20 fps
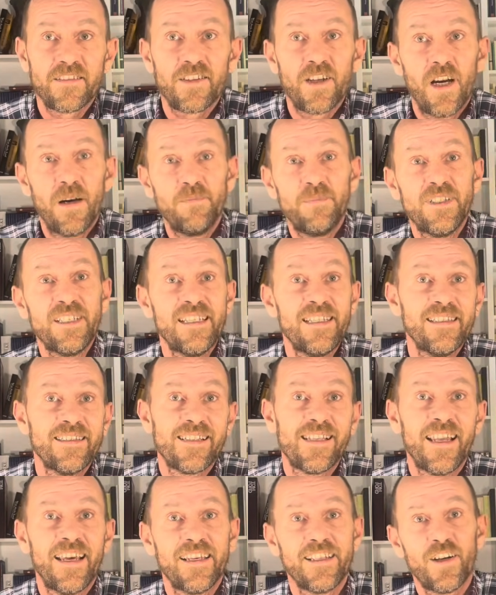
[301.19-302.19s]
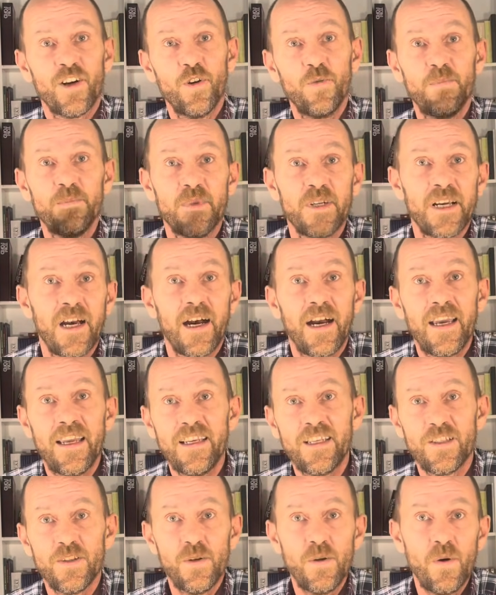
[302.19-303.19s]
companies like
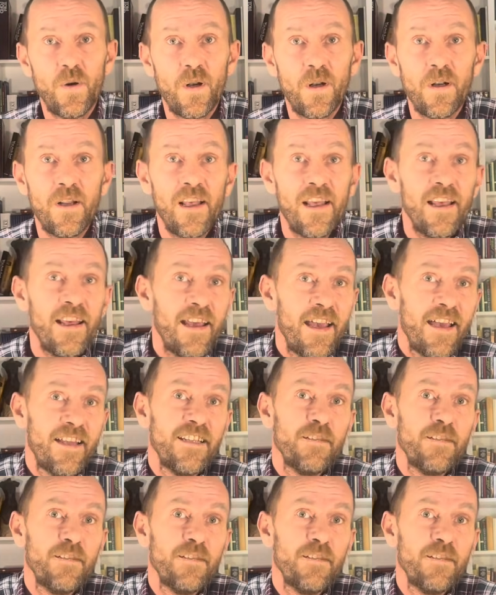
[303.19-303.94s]
OpenAI, Google, and